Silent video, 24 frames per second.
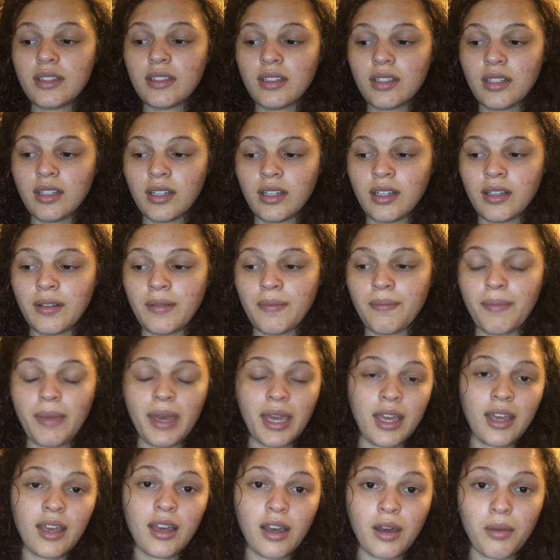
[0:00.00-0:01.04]
to
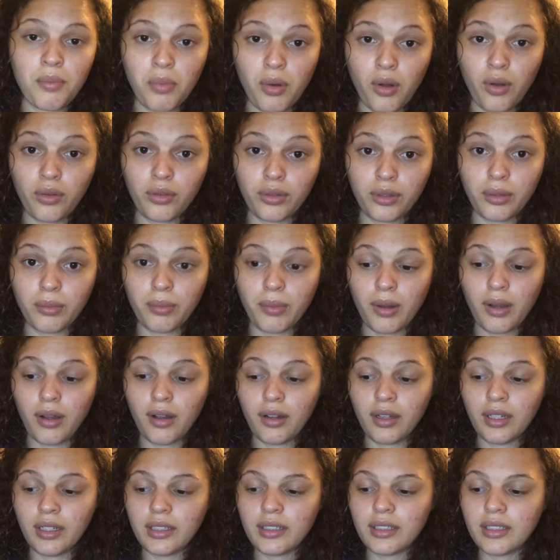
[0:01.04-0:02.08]
make a polar
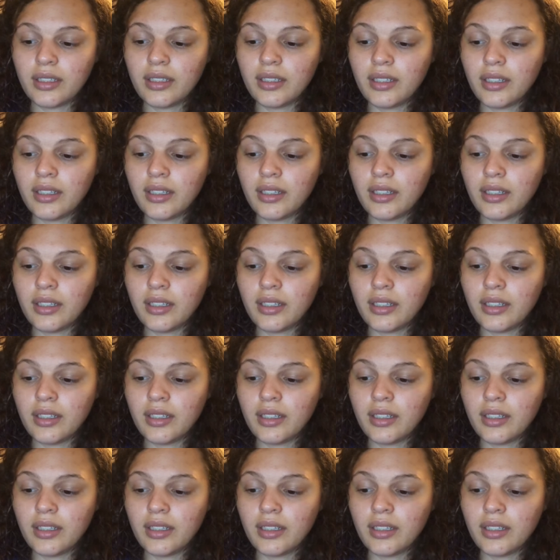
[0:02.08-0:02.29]
bond,